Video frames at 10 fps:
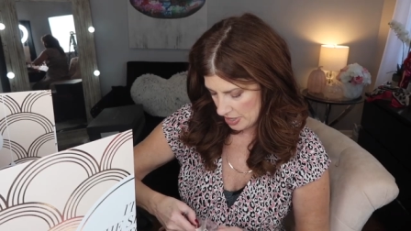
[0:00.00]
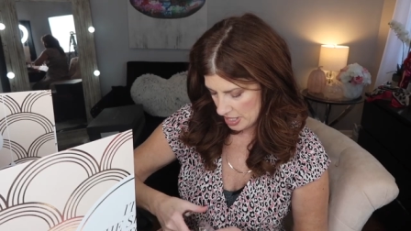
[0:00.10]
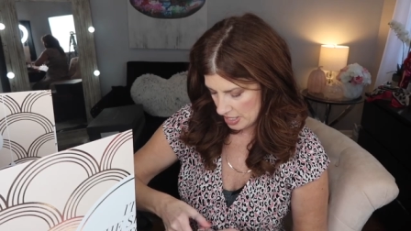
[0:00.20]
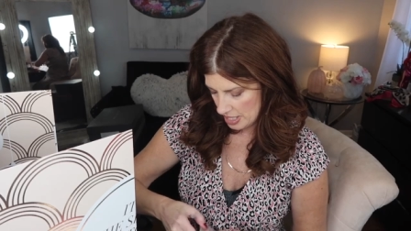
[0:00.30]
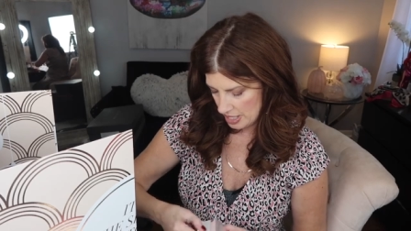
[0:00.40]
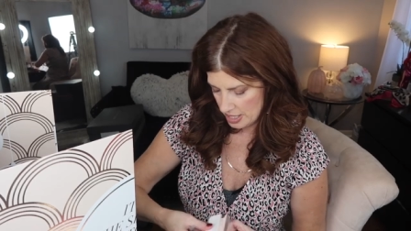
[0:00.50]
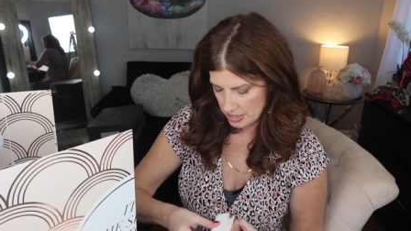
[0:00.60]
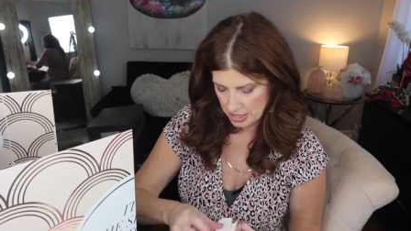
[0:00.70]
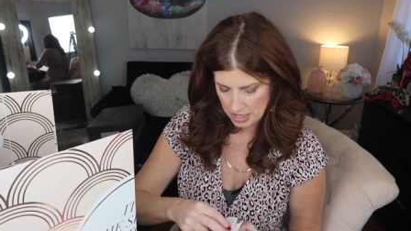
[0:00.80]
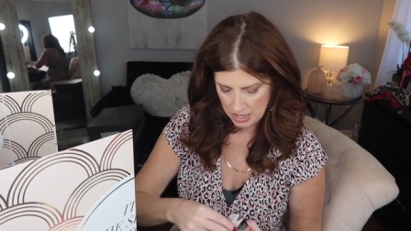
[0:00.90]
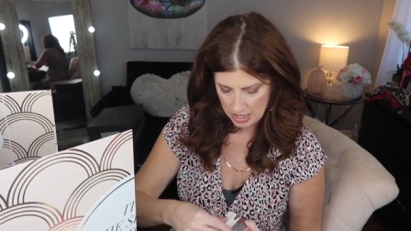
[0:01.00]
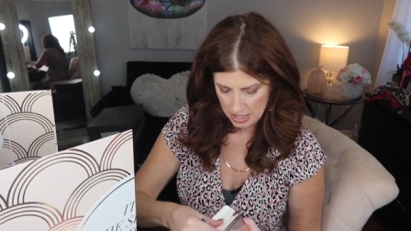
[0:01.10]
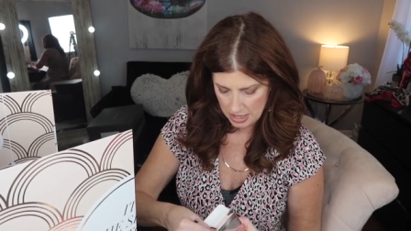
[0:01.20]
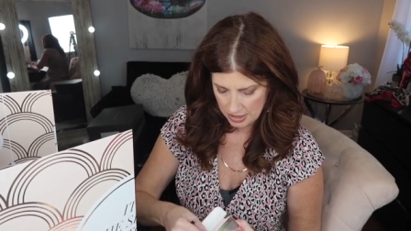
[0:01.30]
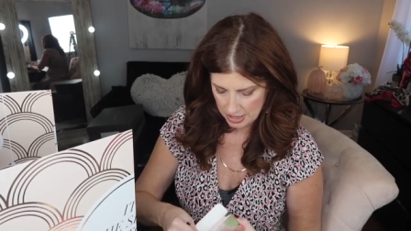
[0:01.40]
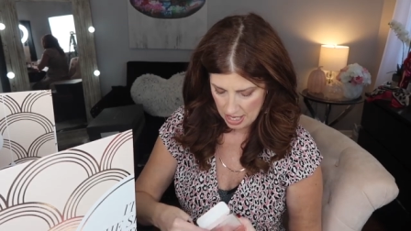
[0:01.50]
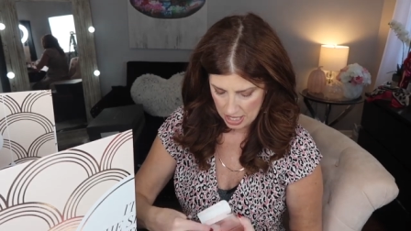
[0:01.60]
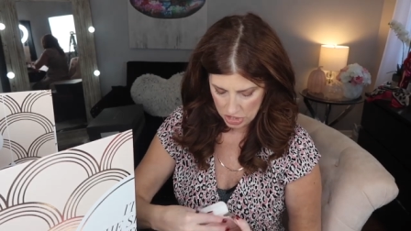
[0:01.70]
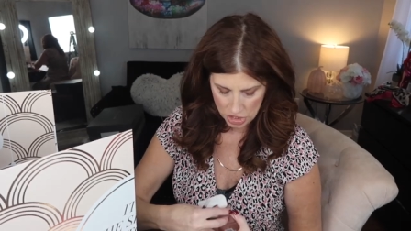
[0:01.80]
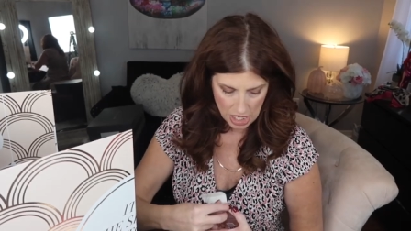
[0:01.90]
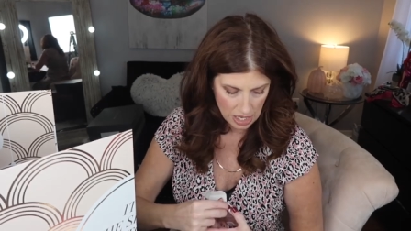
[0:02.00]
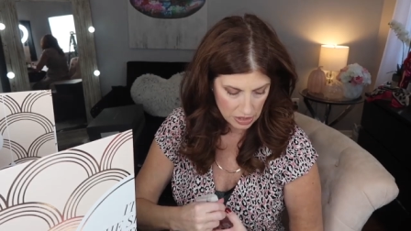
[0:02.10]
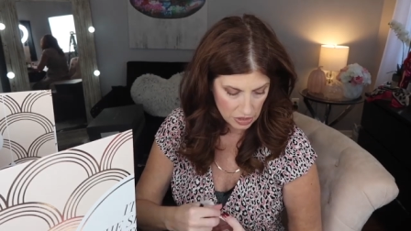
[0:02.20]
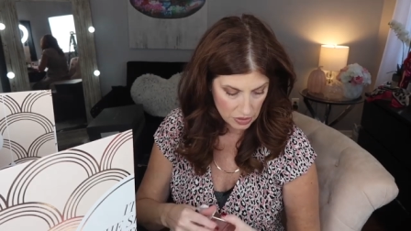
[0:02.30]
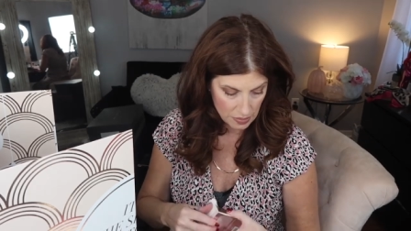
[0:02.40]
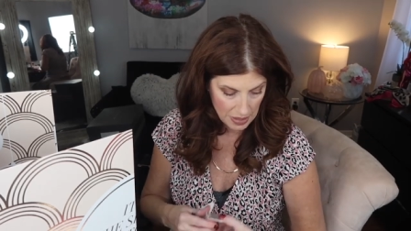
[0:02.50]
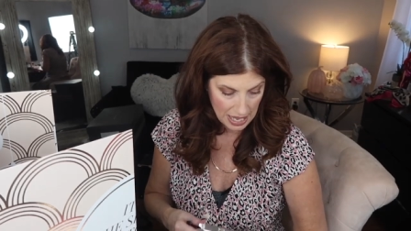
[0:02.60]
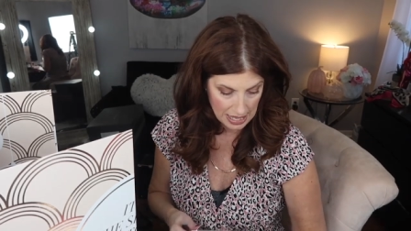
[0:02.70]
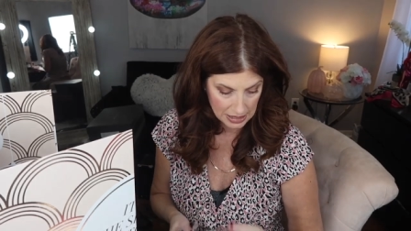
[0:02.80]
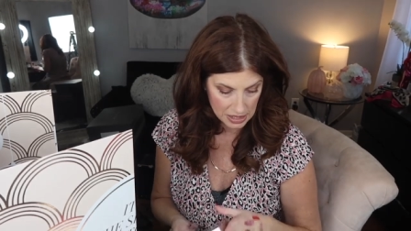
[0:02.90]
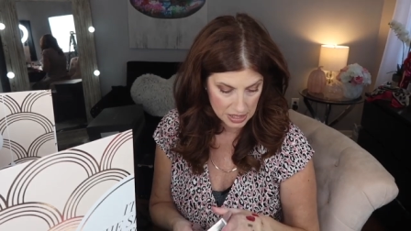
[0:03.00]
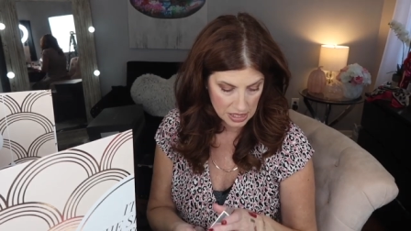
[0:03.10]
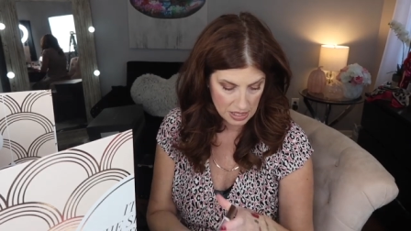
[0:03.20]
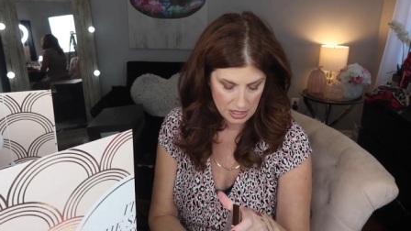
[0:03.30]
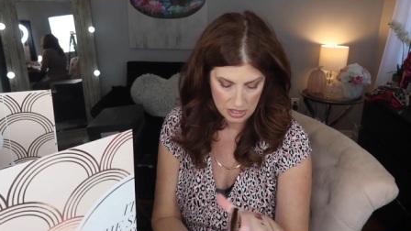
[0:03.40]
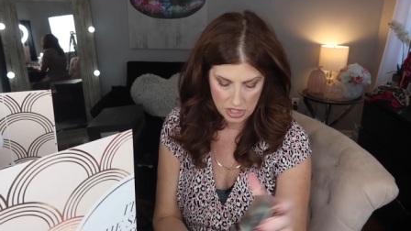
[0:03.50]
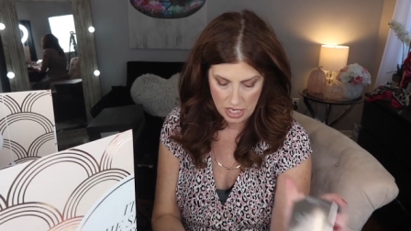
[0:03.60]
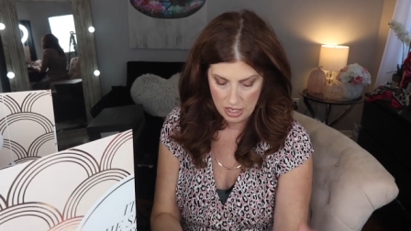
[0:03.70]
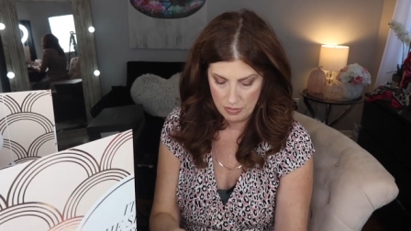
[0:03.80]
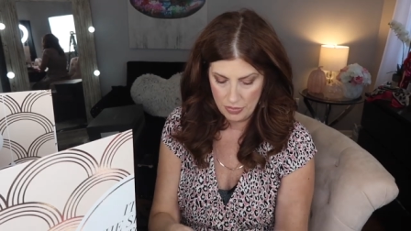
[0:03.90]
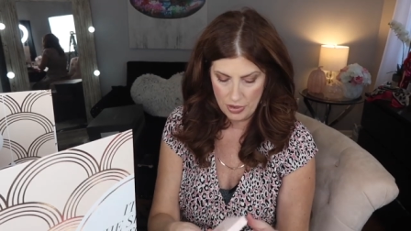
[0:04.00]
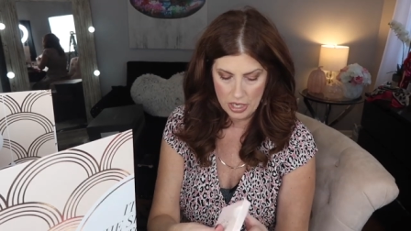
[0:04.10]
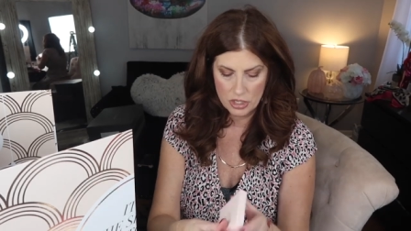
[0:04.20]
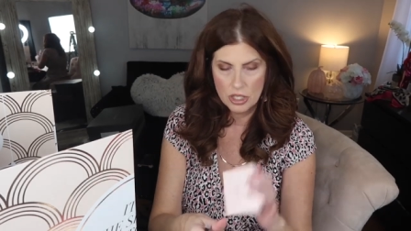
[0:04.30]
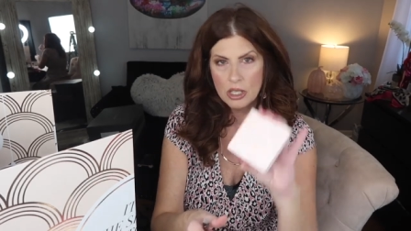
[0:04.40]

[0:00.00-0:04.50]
right. And it is an eyeshadow palette and a brush.